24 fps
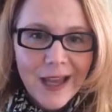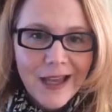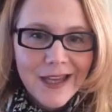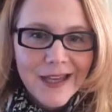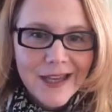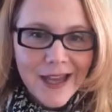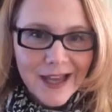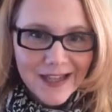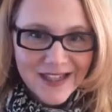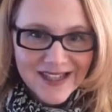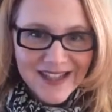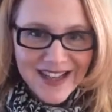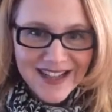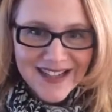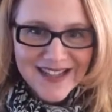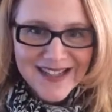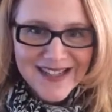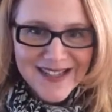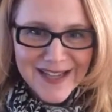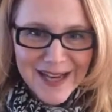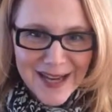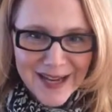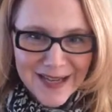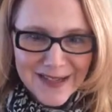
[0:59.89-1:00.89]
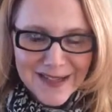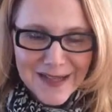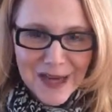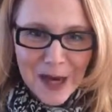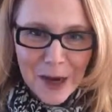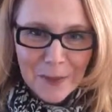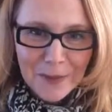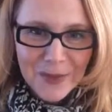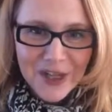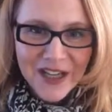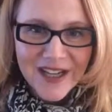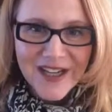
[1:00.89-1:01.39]
Yes, that is 10
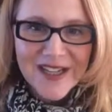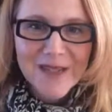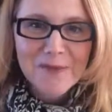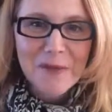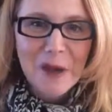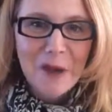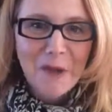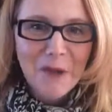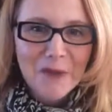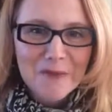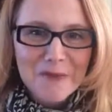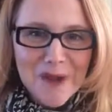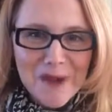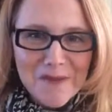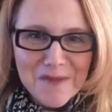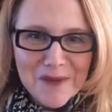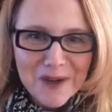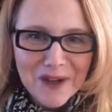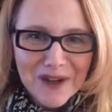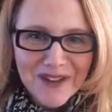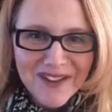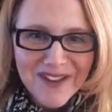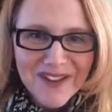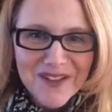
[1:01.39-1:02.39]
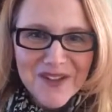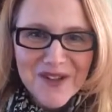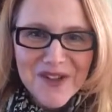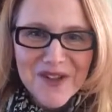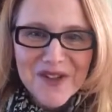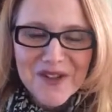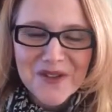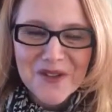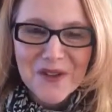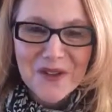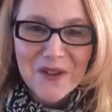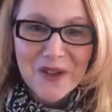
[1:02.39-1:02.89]
topics, but remember, they're
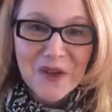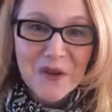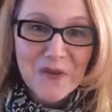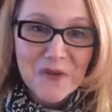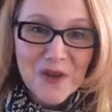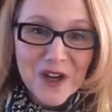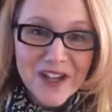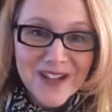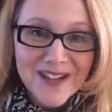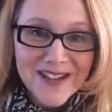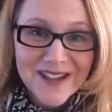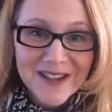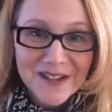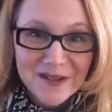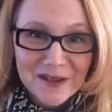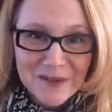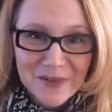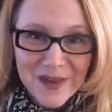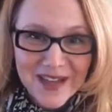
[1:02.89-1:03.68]
usually only 1 to 3